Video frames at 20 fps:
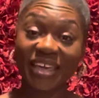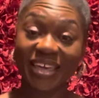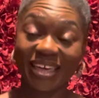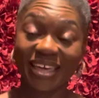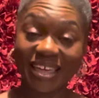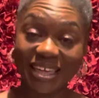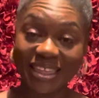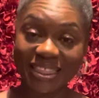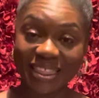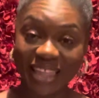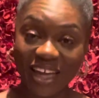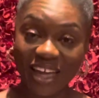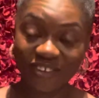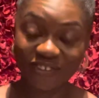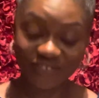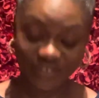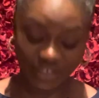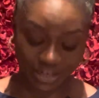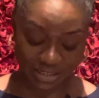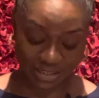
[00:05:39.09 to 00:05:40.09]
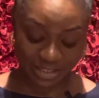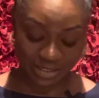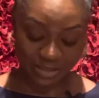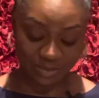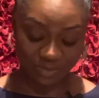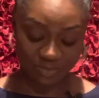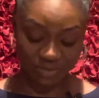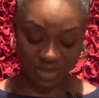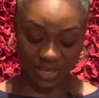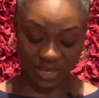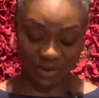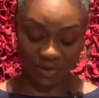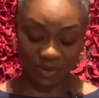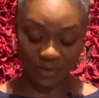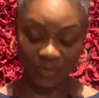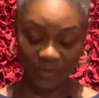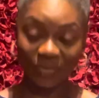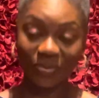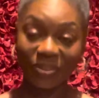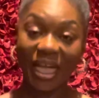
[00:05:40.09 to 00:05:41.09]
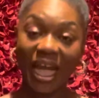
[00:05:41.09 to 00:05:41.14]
eaten that first meal,